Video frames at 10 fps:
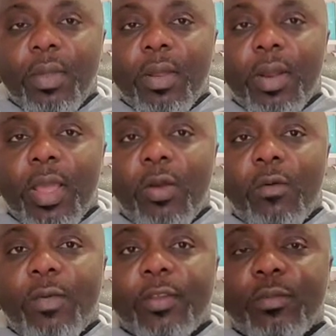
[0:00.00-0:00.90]
Lack
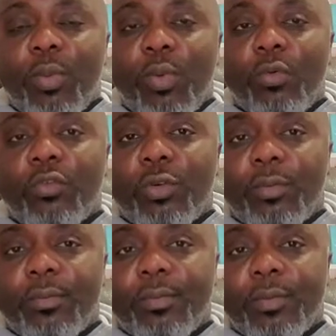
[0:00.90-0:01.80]
of exposure.
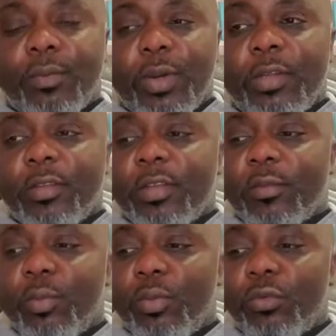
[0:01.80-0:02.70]
What is
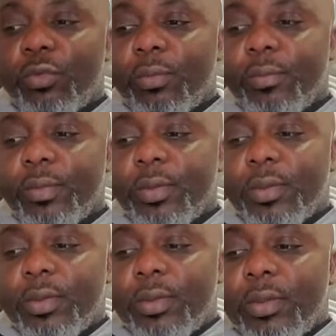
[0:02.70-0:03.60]
exposure?
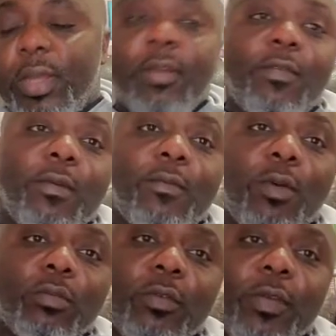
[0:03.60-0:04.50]
There are different
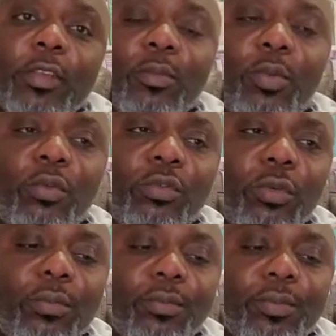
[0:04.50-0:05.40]
forms of
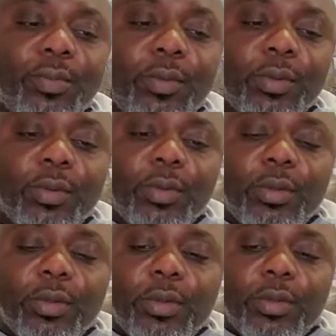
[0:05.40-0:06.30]
exposure.
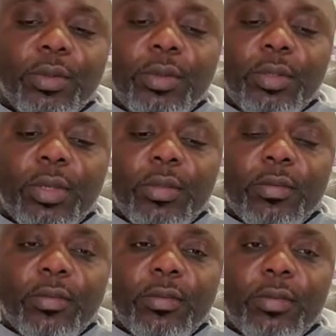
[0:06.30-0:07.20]

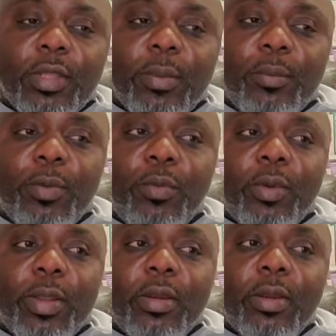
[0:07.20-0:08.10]
Yes, there are people
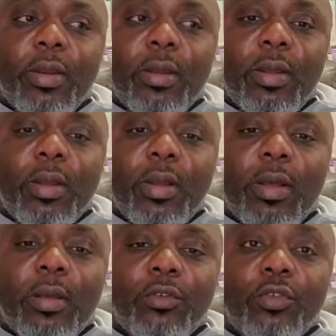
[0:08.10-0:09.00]
that
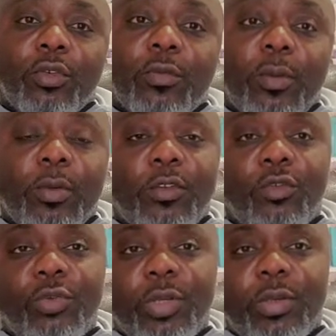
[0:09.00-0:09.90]
just from the
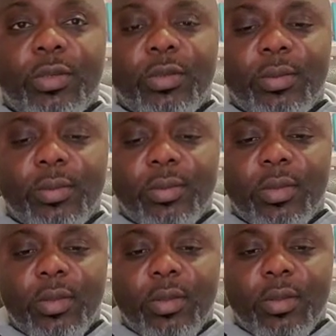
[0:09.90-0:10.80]
street,
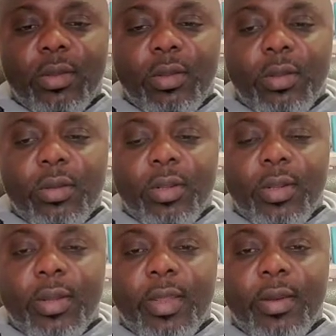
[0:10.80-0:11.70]
they
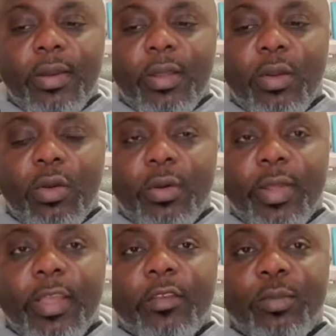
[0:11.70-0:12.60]
learn a lot.
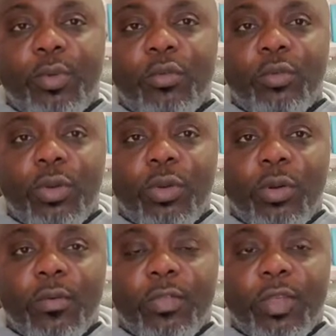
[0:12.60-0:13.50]
They're exposed to a
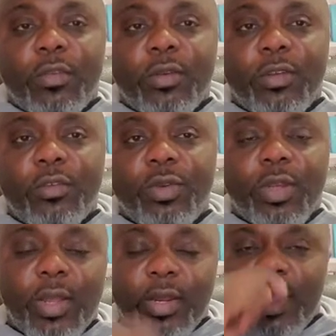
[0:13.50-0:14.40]
lot of things in the street,
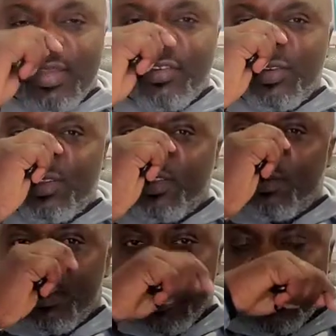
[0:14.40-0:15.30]
and they are street
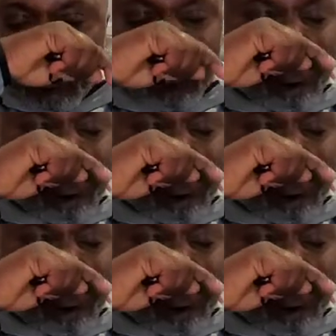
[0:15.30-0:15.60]
smart.